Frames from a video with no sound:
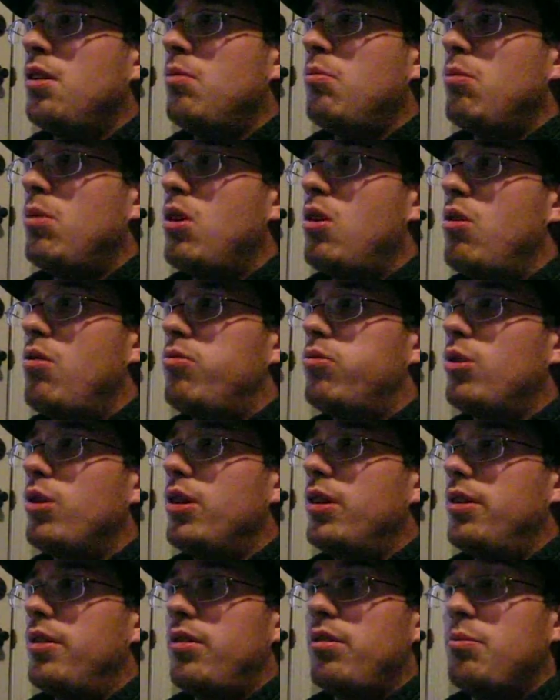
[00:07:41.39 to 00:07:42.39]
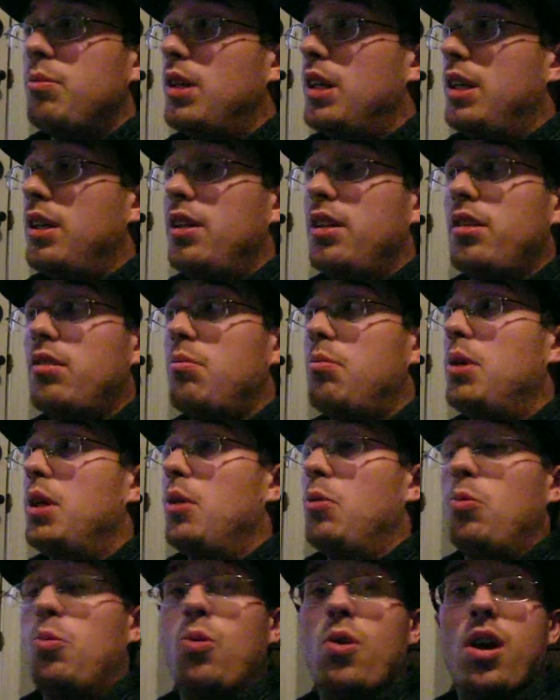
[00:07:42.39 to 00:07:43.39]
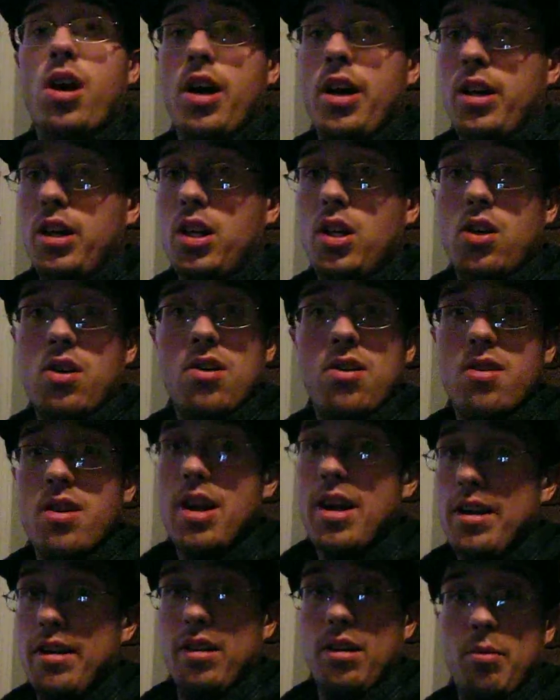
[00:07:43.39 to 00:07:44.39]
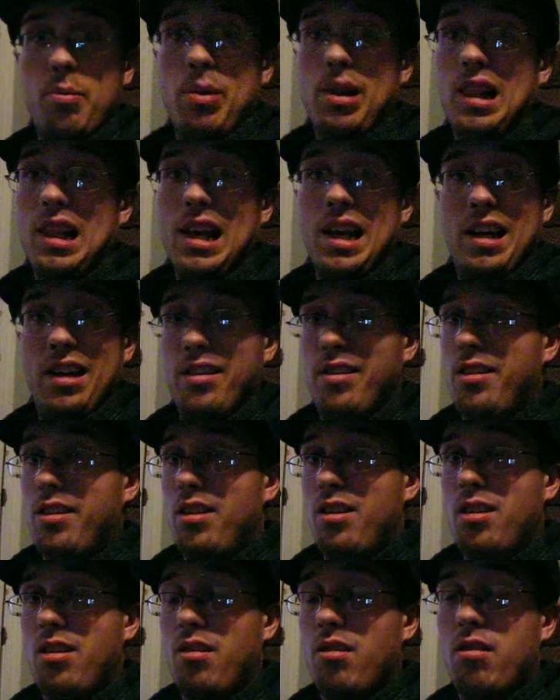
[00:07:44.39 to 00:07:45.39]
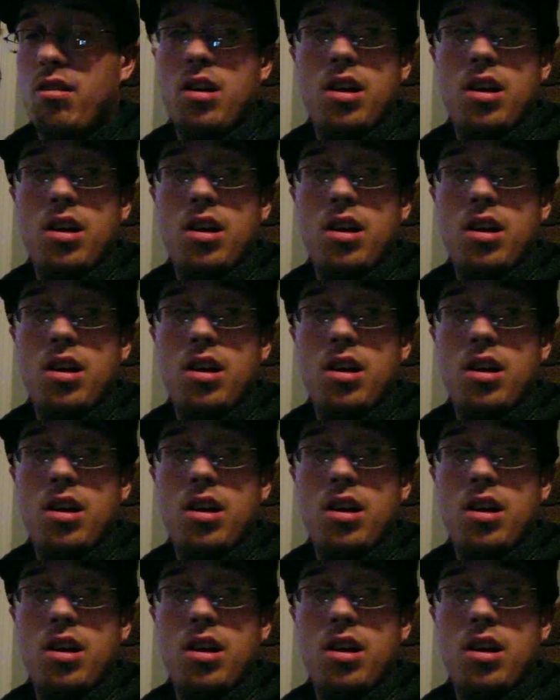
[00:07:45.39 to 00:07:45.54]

My old friends, man, that's been one crazy place, you know.